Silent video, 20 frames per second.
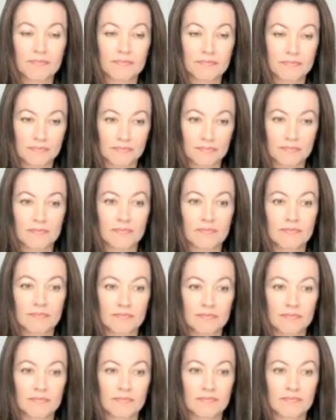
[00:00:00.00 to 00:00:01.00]

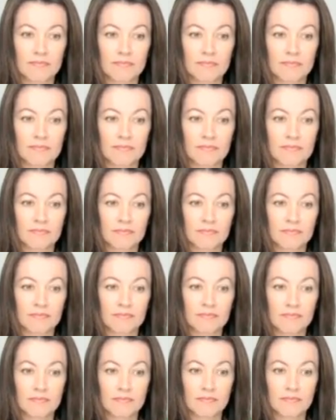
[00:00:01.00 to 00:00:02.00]

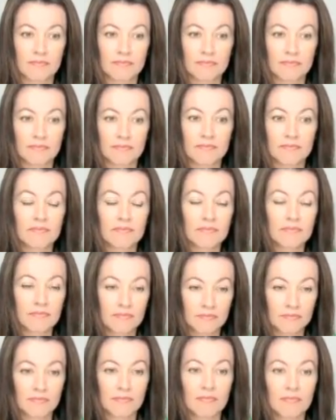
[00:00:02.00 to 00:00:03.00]

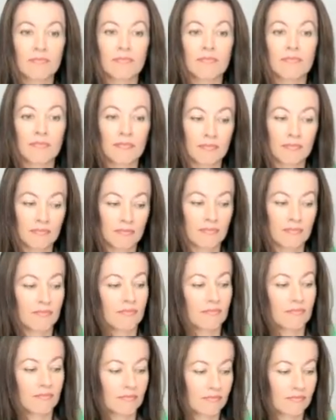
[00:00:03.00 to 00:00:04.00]

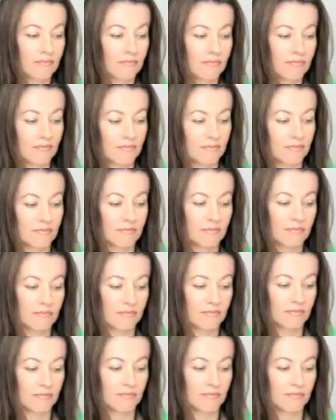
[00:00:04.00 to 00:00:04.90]
This person isn't speaking.